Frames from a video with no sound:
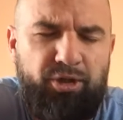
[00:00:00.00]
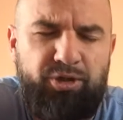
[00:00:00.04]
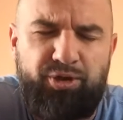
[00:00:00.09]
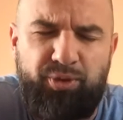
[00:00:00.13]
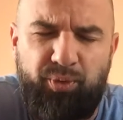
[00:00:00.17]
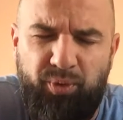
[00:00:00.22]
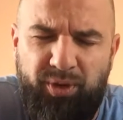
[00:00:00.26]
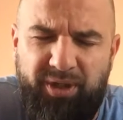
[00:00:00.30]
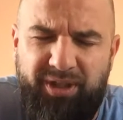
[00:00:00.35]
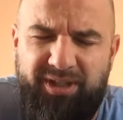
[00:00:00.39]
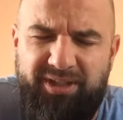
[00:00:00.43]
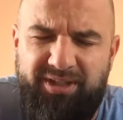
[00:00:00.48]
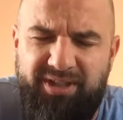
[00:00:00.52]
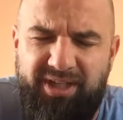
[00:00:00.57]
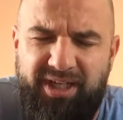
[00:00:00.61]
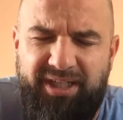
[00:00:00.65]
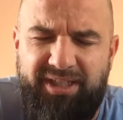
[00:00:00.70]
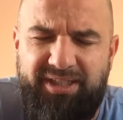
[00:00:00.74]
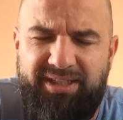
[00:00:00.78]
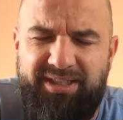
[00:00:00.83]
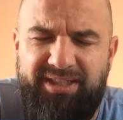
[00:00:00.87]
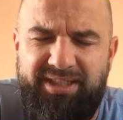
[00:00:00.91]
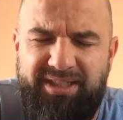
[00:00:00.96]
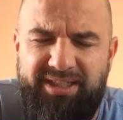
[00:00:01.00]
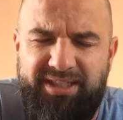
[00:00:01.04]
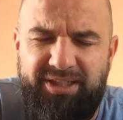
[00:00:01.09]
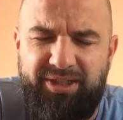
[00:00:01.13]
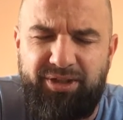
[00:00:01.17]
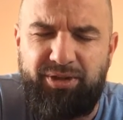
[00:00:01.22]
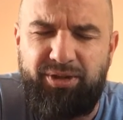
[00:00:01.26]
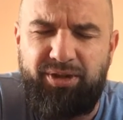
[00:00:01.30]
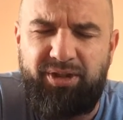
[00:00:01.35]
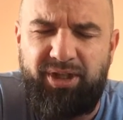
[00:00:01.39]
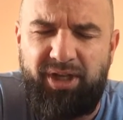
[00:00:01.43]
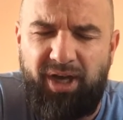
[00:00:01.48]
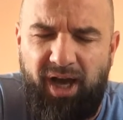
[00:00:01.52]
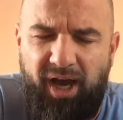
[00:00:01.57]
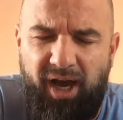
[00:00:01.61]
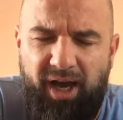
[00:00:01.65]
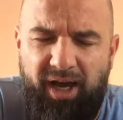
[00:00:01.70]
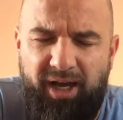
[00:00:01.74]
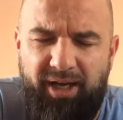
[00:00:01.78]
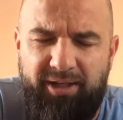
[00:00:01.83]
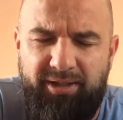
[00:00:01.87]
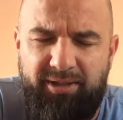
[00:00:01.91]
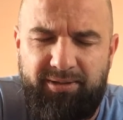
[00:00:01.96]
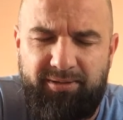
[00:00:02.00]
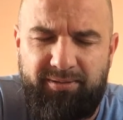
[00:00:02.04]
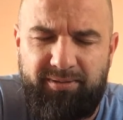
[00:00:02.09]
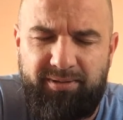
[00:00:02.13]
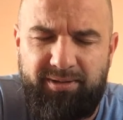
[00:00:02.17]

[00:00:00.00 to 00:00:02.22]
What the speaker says: So we're going to say, Dear God,